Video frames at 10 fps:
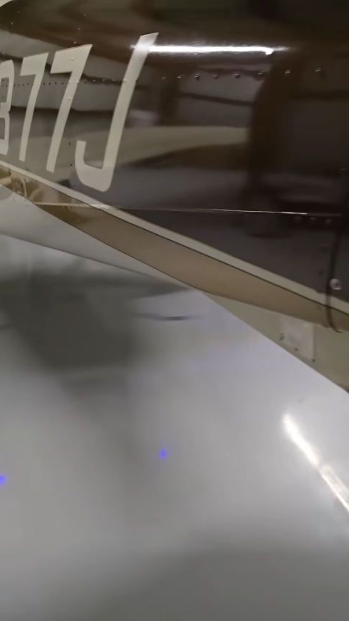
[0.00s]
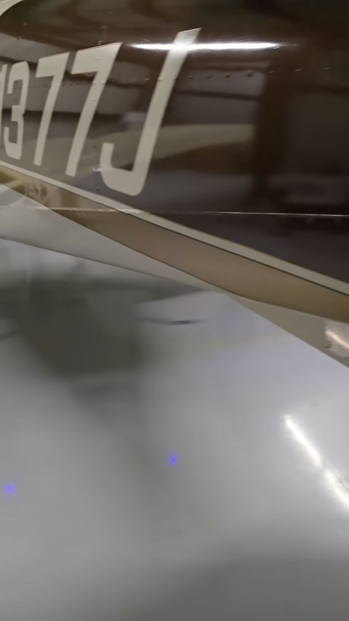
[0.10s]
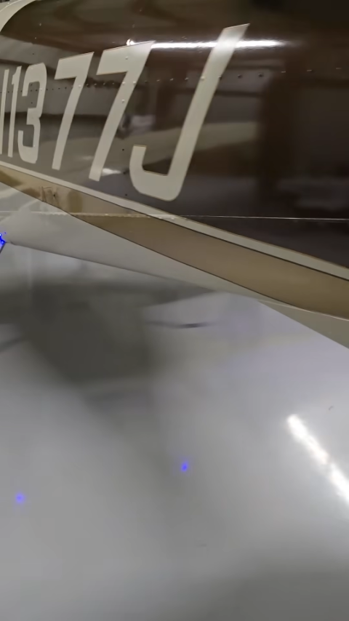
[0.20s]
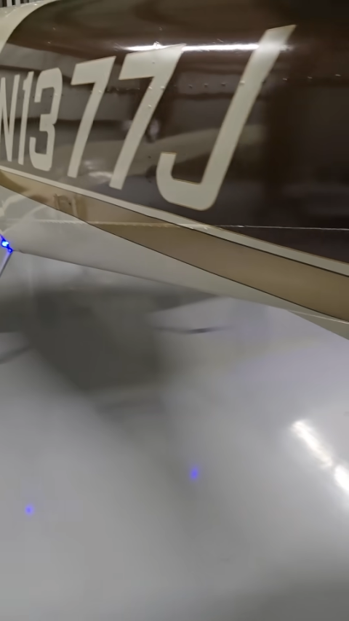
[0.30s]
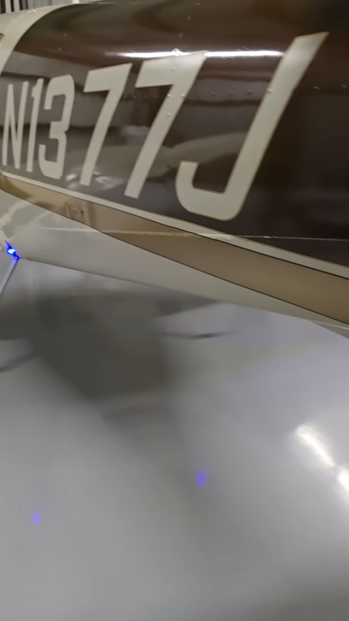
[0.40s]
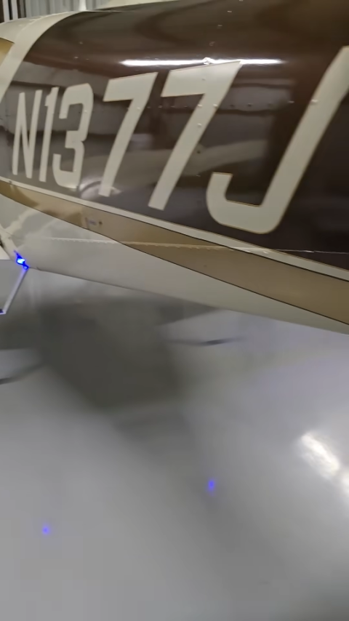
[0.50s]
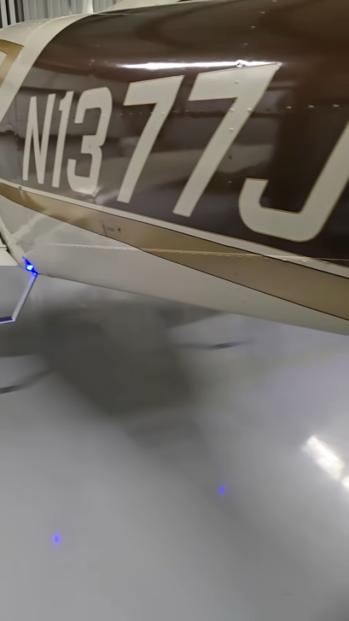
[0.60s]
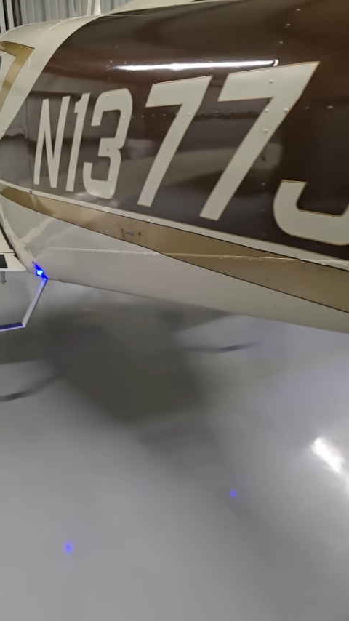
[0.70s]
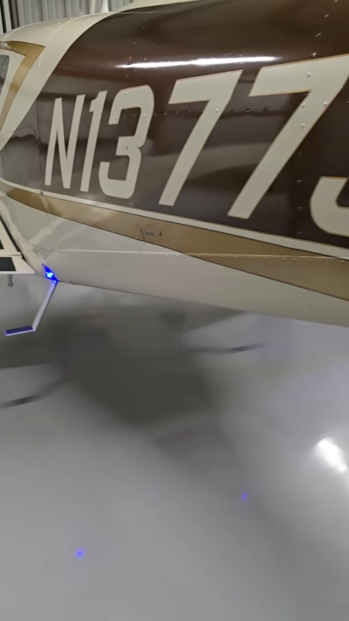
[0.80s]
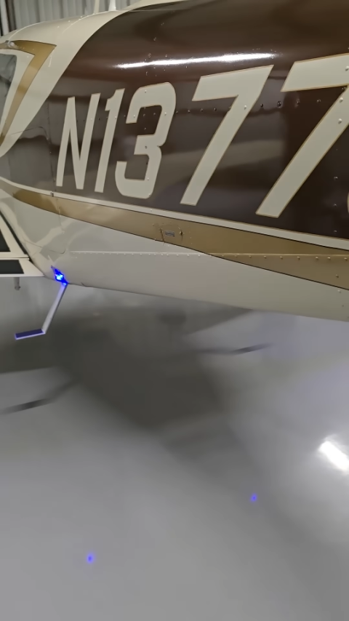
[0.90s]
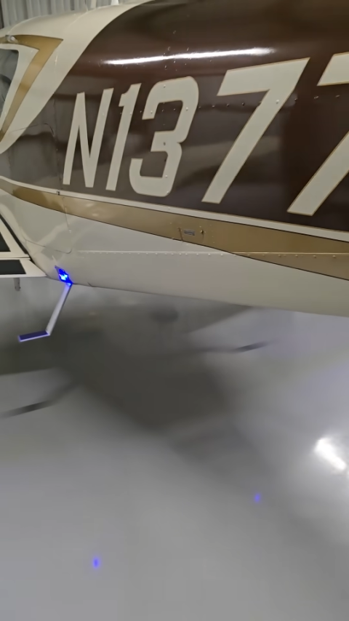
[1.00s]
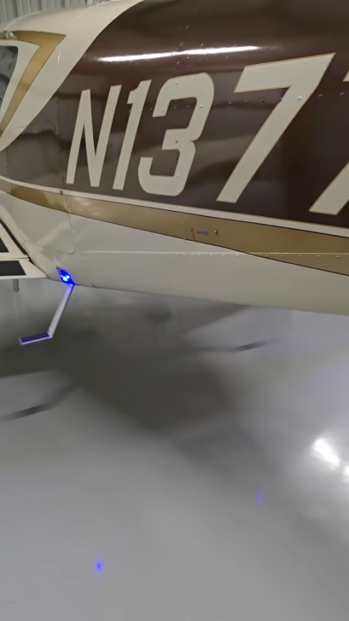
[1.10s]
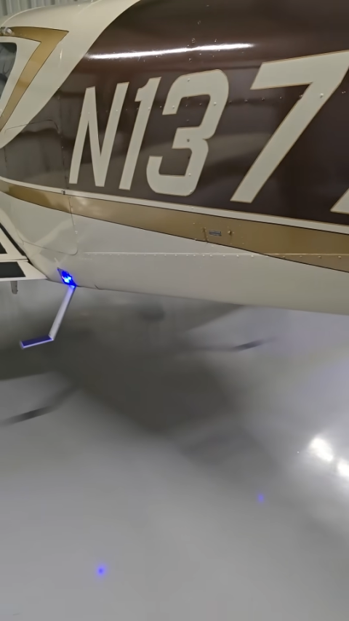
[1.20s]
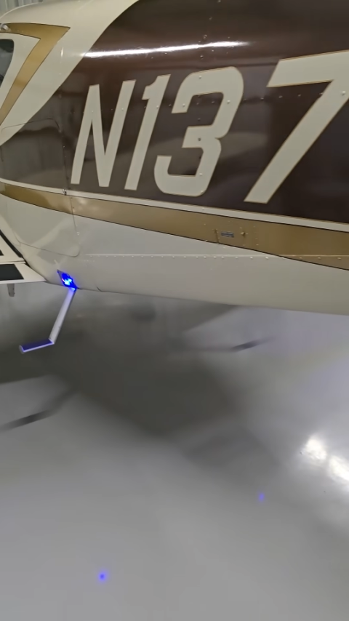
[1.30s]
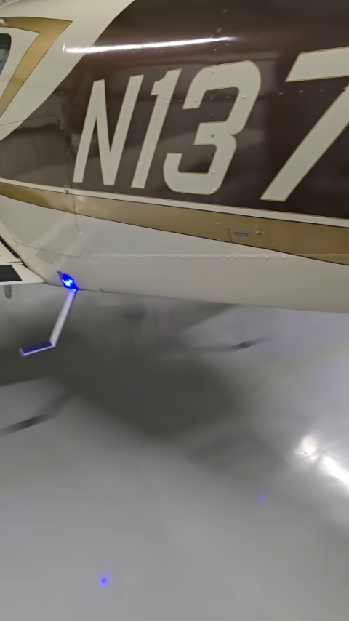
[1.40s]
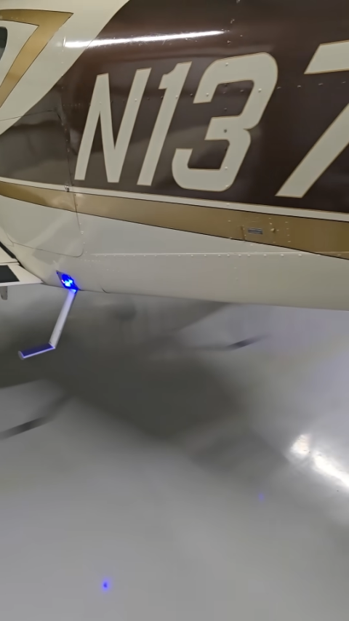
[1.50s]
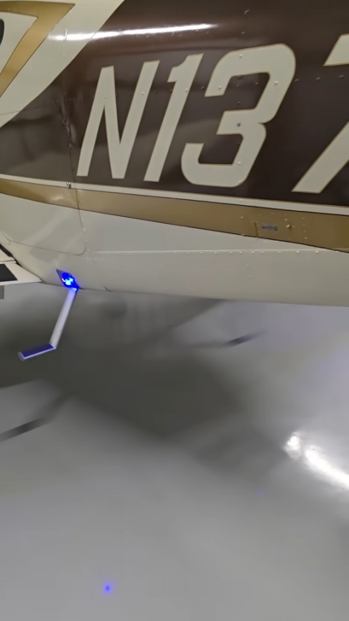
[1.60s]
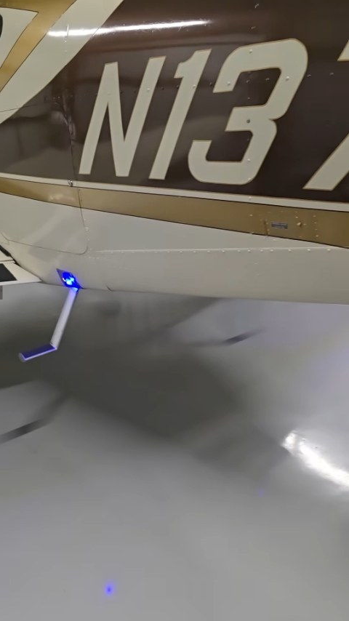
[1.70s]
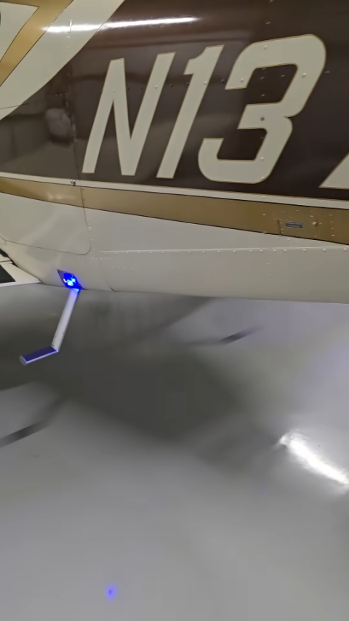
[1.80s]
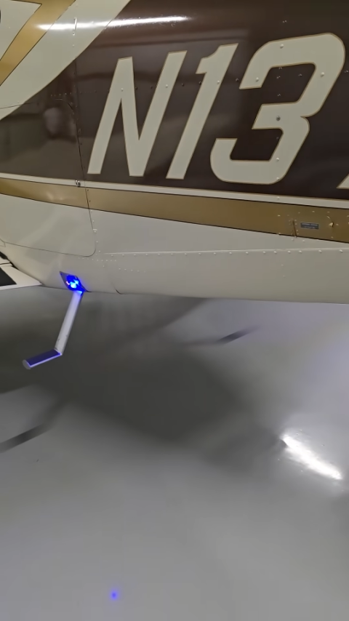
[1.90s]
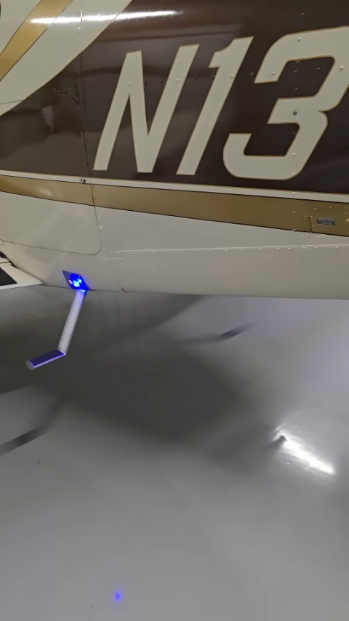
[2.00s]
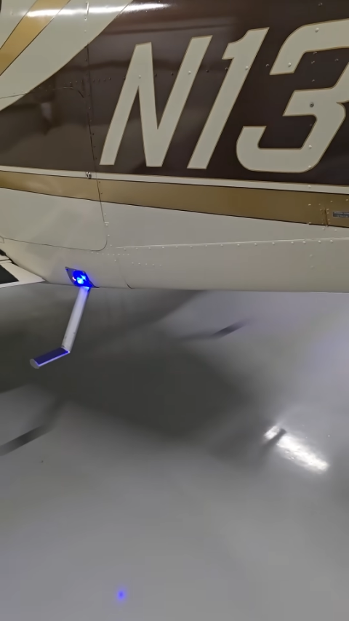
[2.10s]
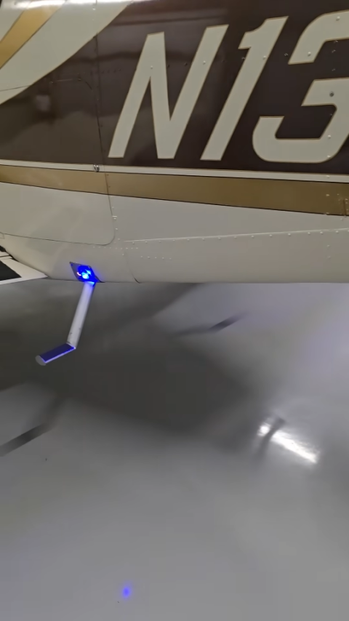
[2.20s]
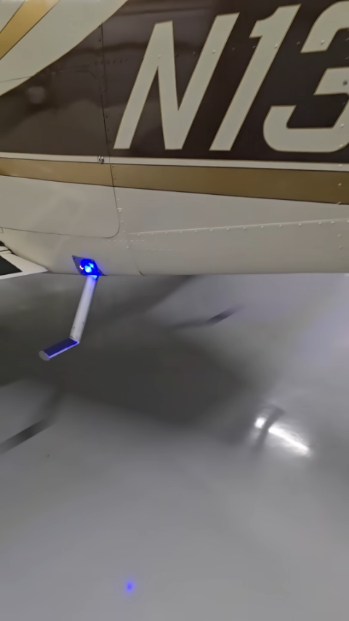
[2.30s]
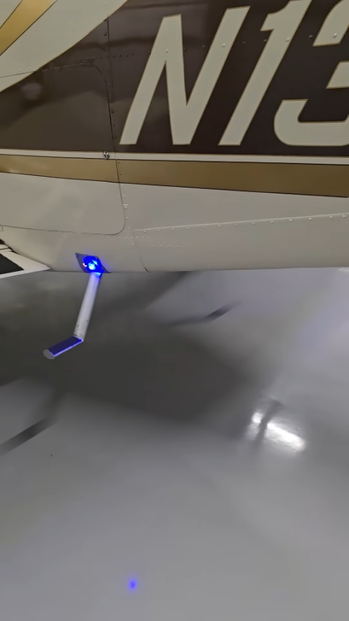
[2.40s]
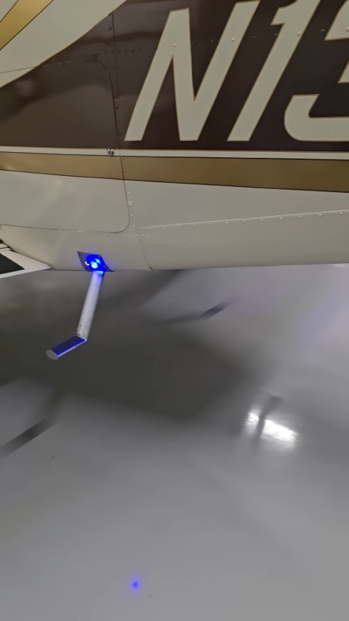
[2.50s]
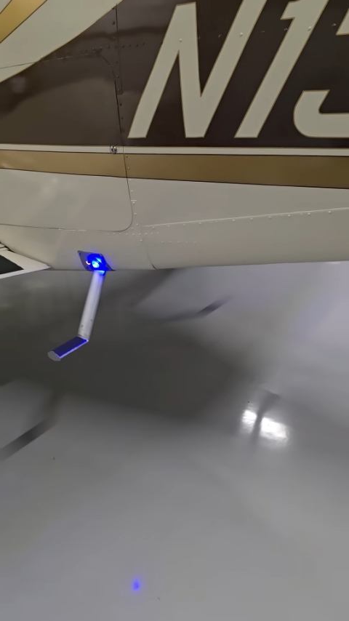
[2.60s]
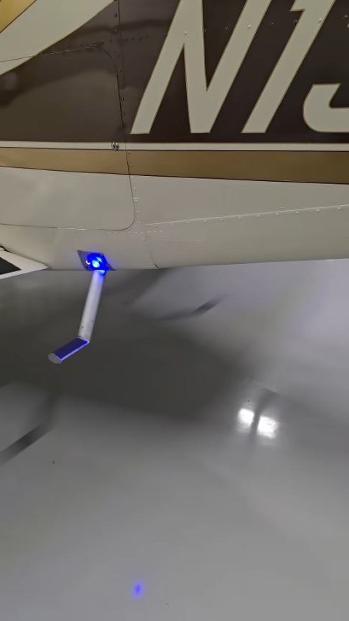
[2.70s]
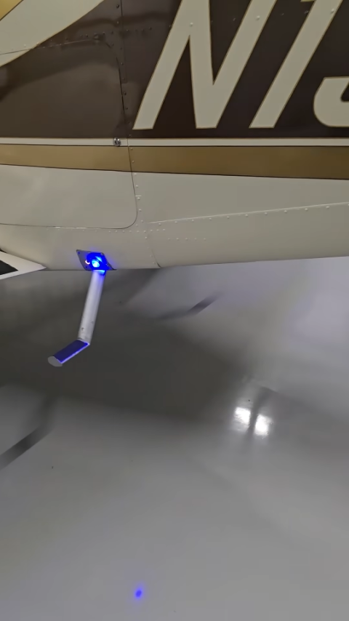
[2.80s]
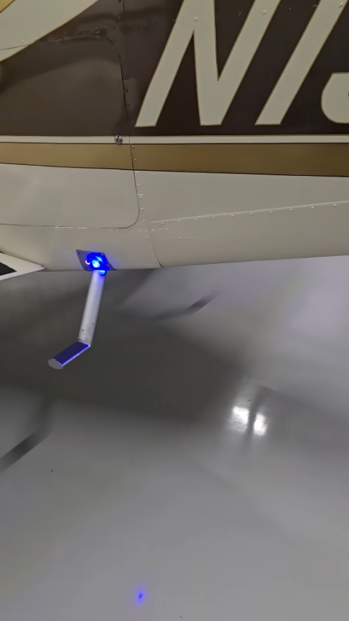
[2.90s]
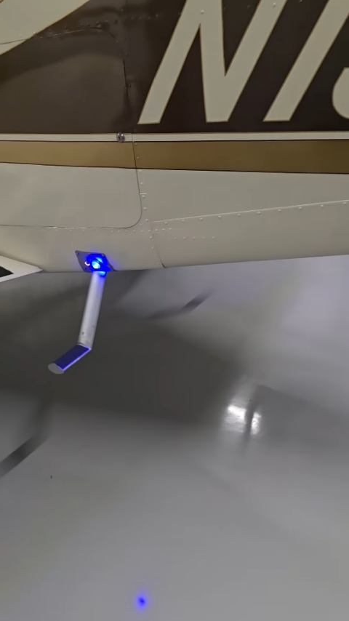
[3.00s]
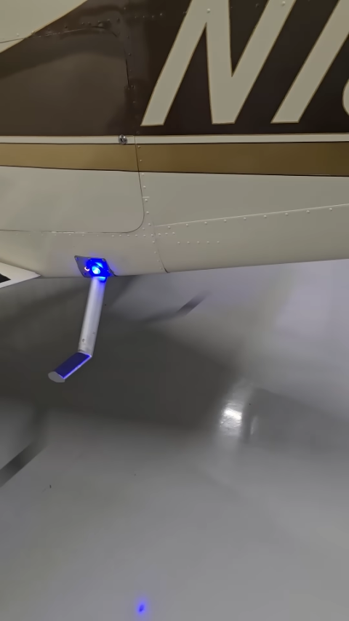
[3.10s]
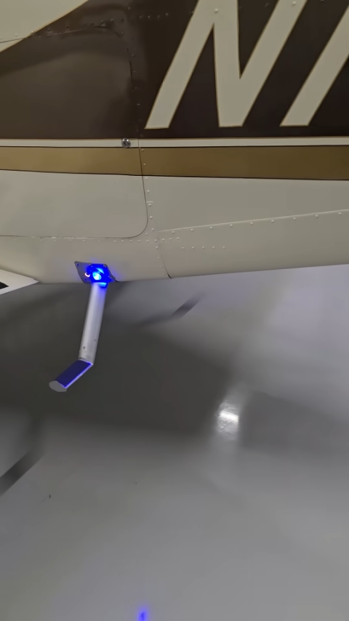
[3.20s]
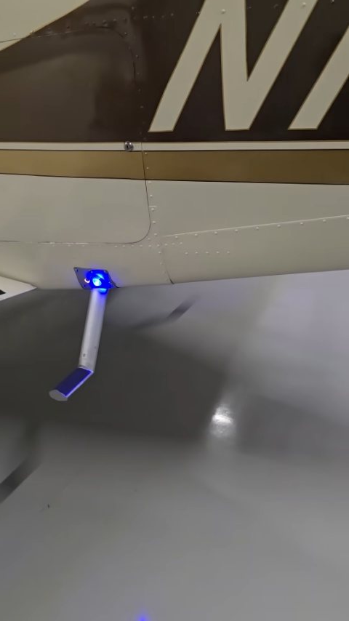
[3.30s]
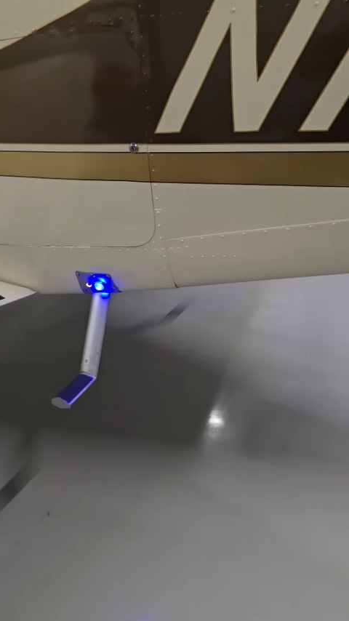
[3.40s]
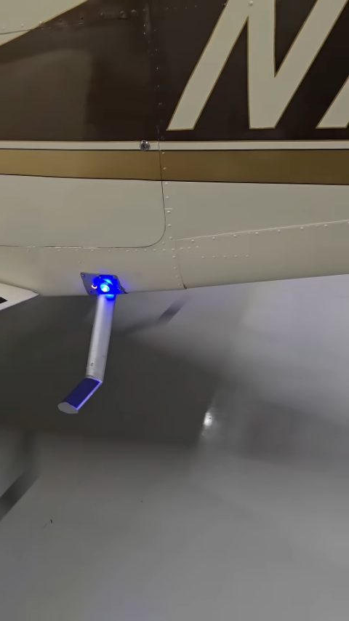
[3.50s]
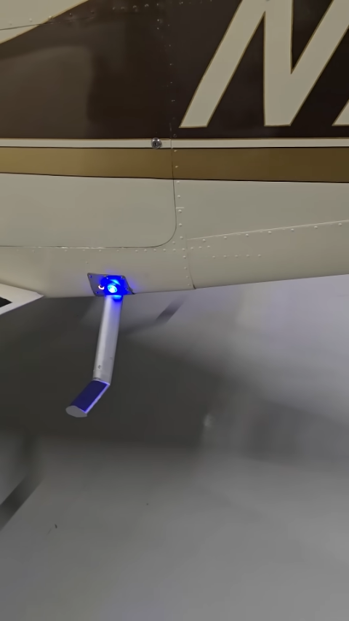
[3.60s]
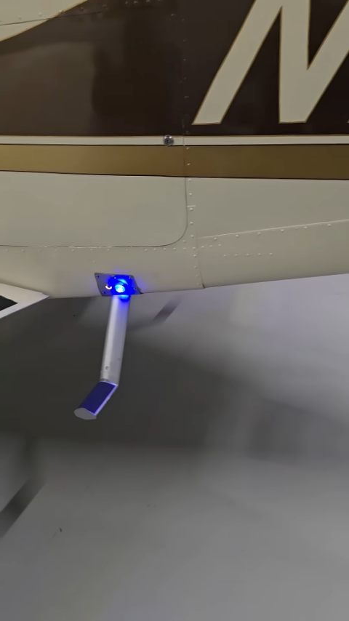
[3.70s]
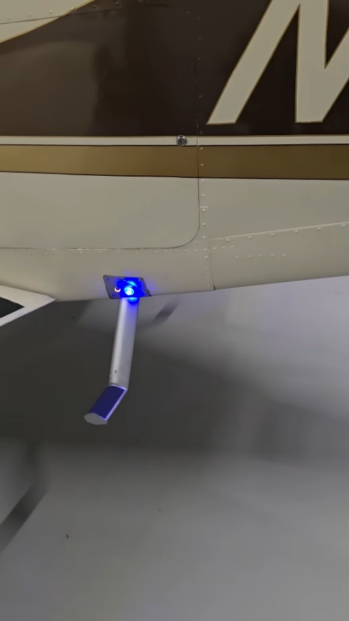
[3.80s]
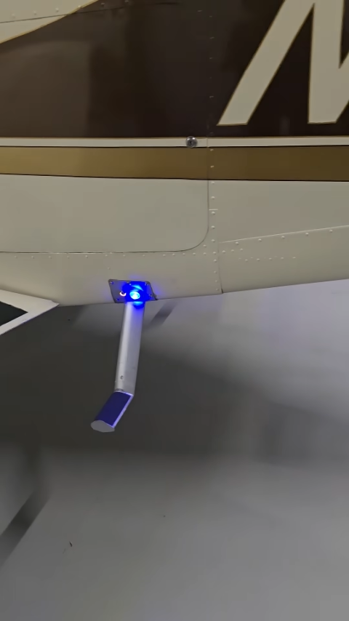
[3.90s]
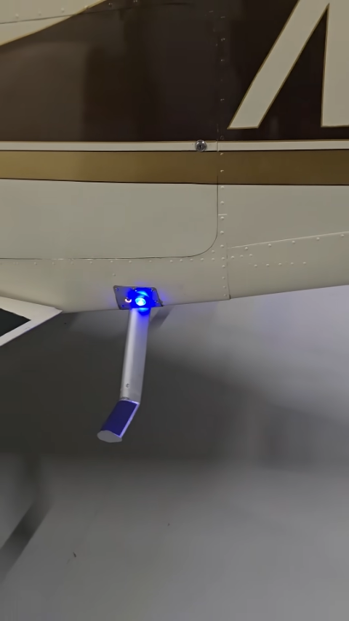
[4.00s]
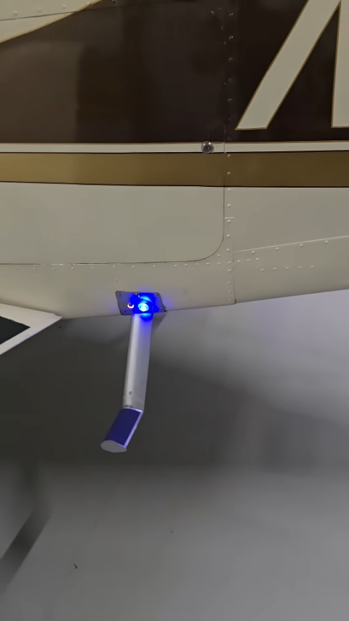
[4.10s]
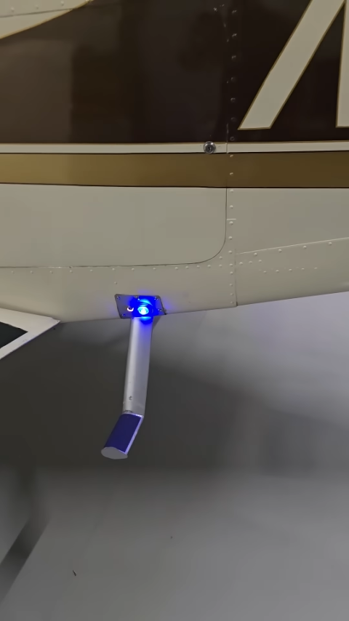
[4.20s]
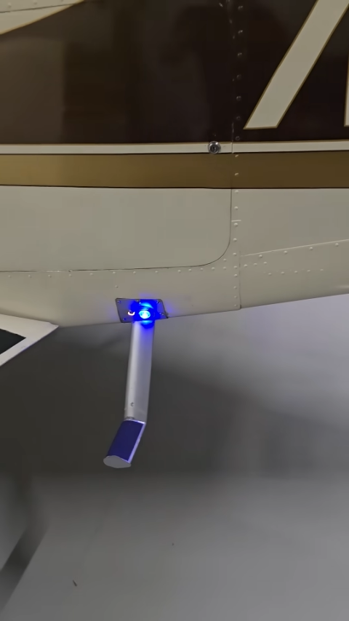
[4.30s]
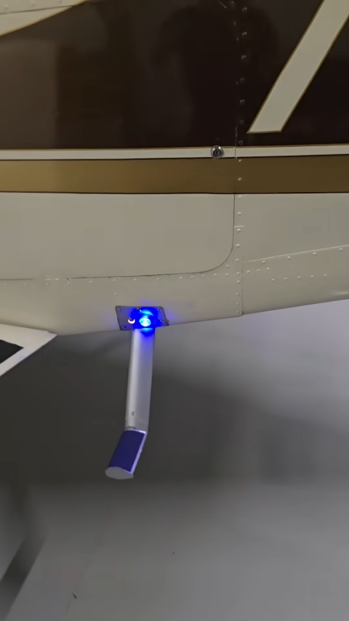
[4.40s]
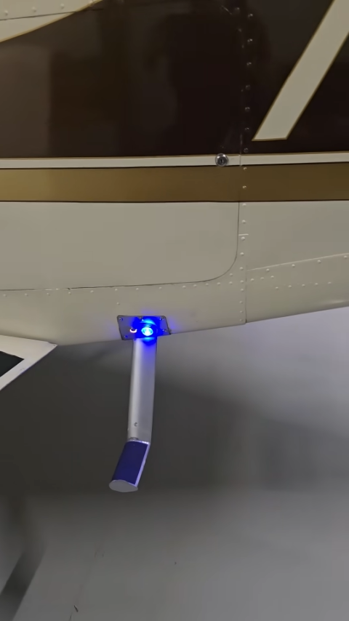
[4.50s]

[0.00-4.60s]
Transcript: (no speaker visible)